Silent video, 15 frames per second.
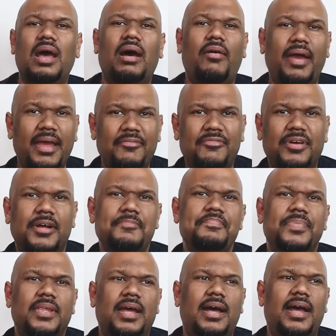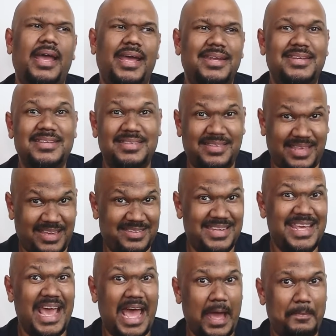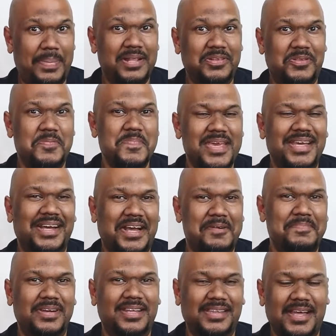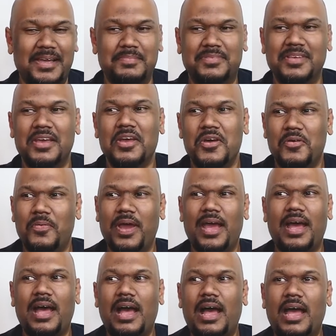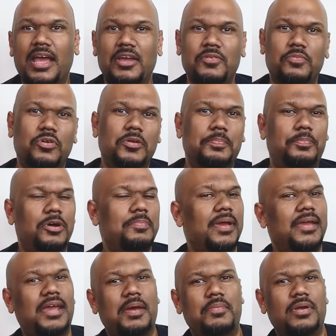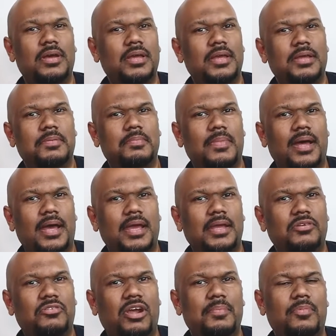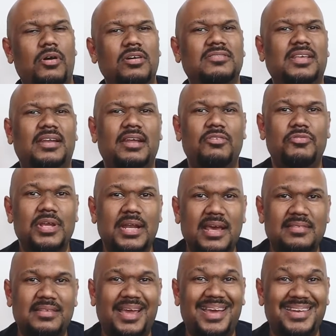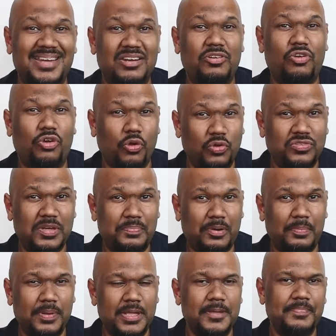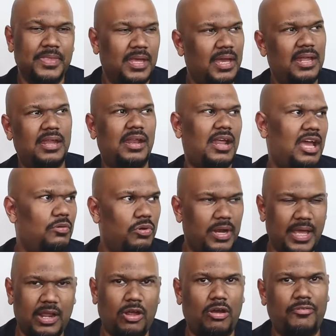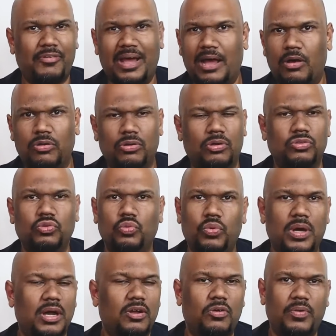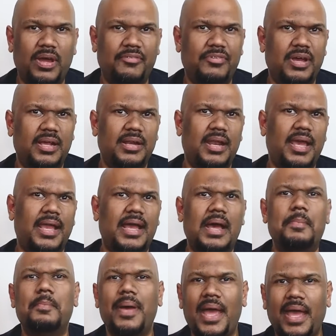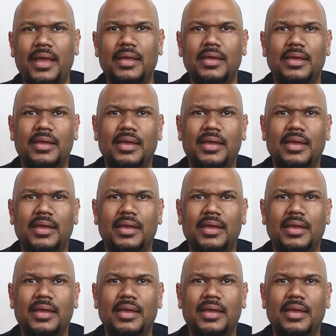However, and this has actually happened to me a couple of times, where I would put my camera in my dry box and then realize that I didn't close it properly, and then I would head off out or to work or whatever, and then I come back